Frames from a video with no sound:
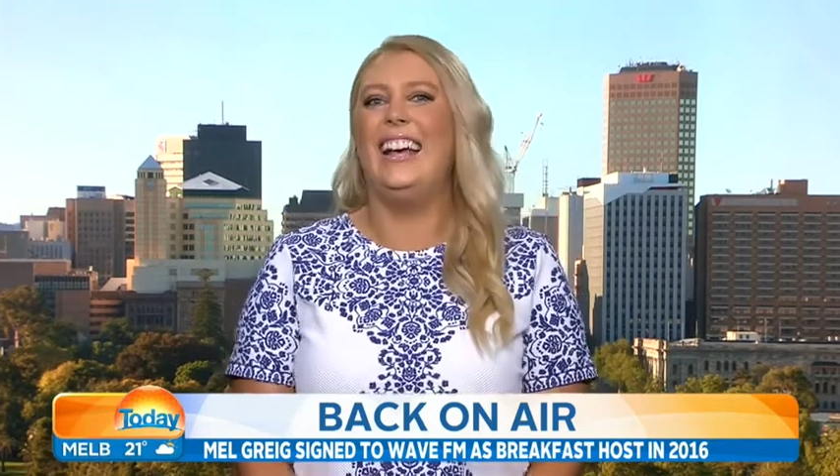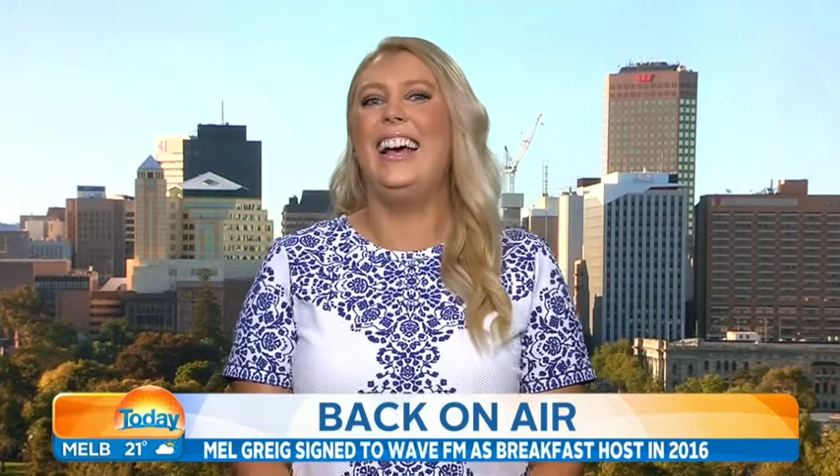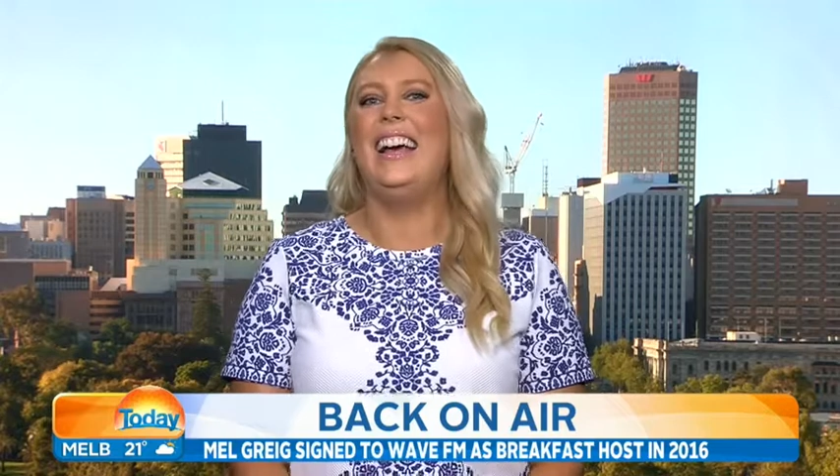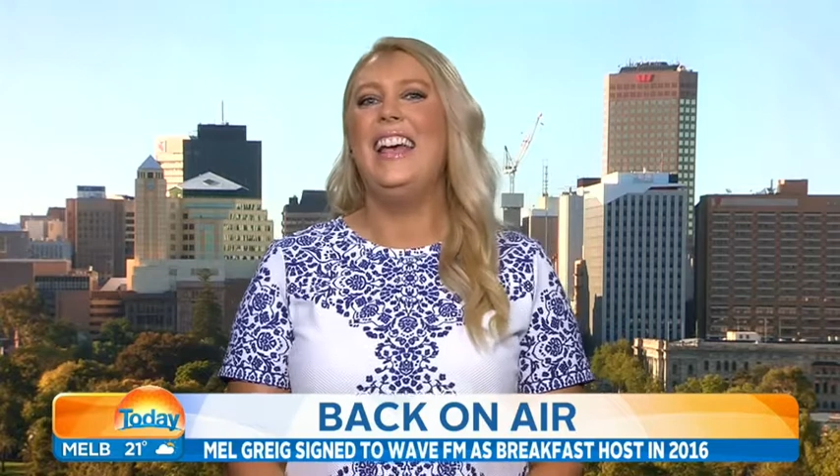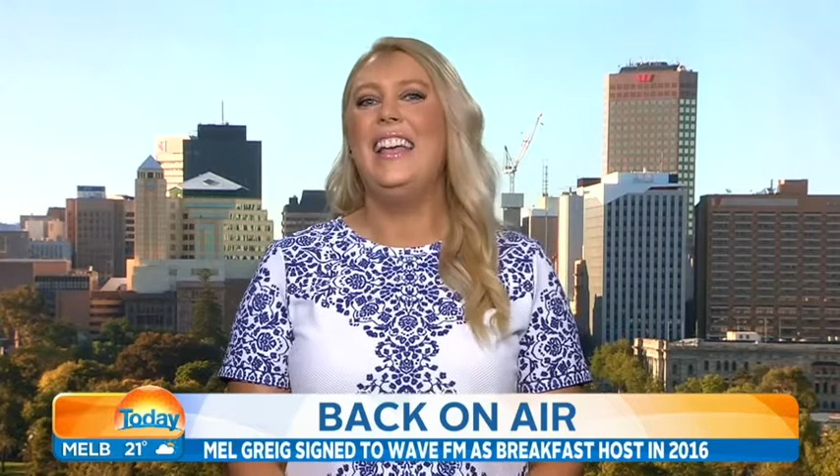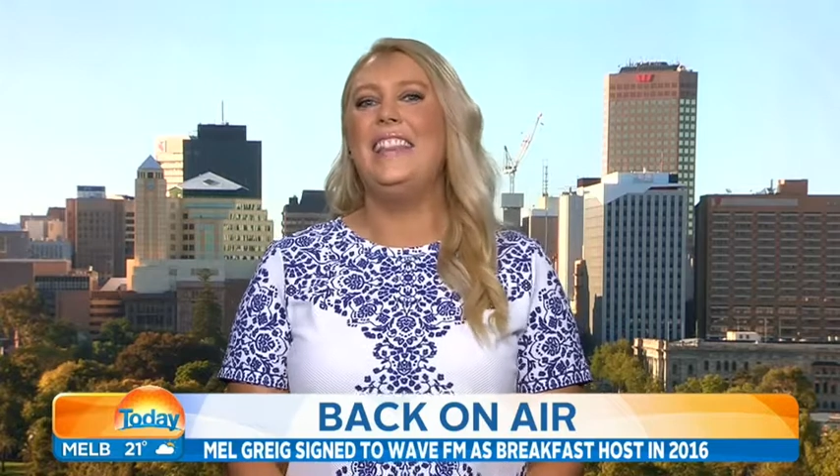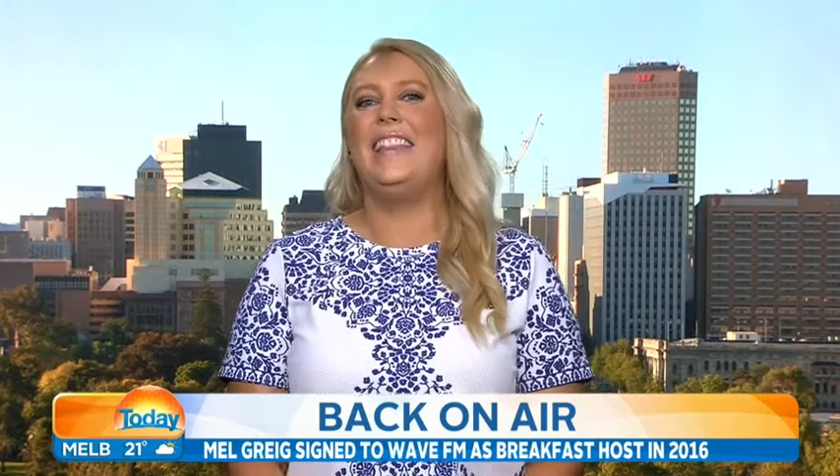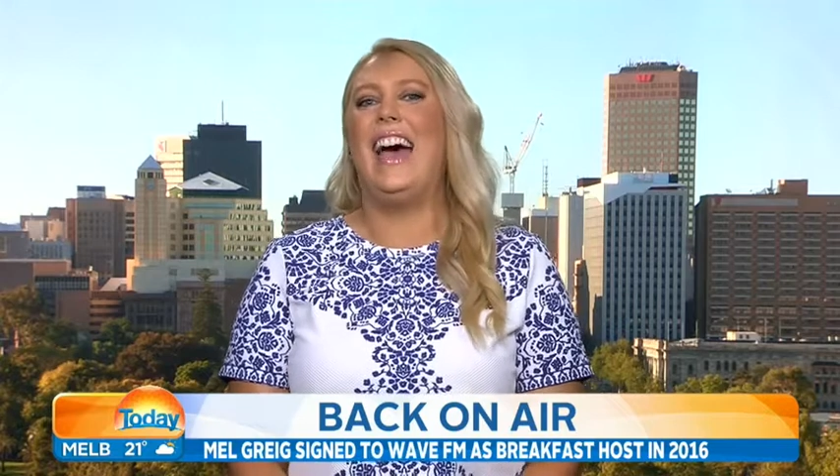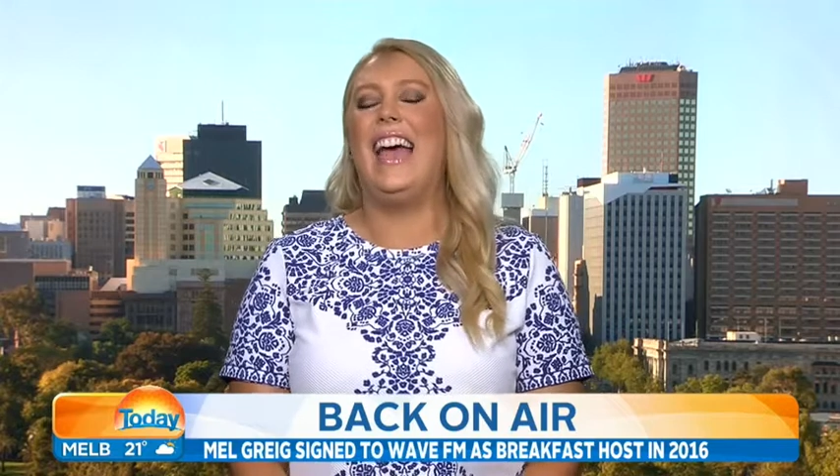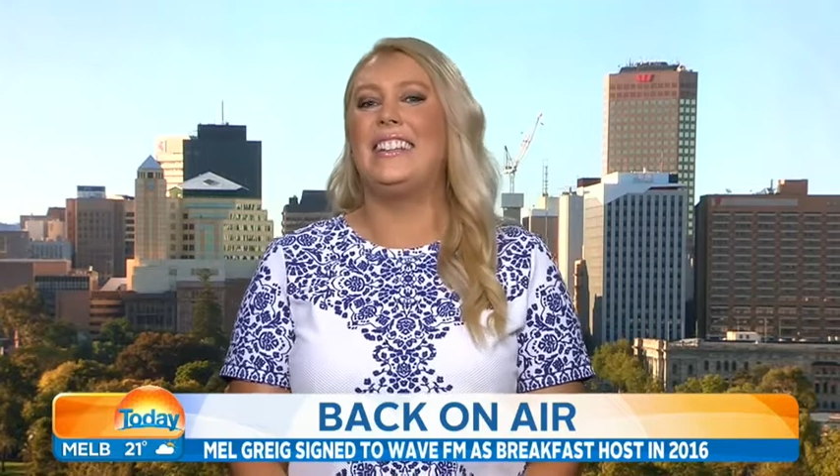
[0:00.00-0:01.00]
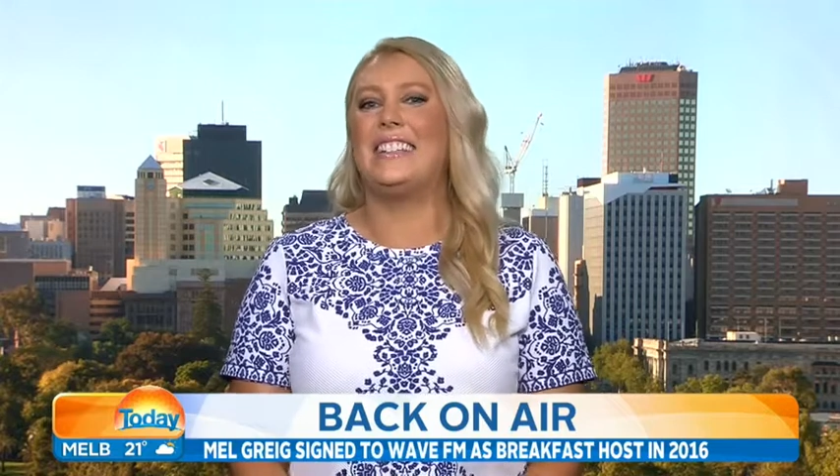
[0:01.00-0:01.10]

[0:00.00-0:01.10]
much. Thanks,